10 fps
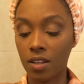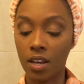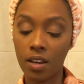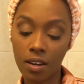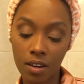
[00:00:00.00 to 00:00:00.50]

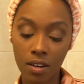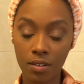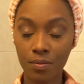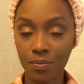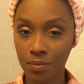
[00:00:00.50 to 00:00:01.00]
like
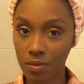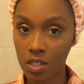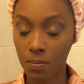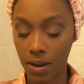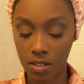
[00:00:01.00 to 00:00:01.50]

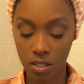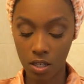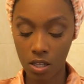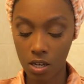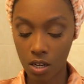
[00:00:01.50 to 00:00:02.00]
spicy
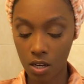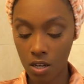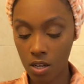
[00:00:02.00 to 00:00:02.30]
look,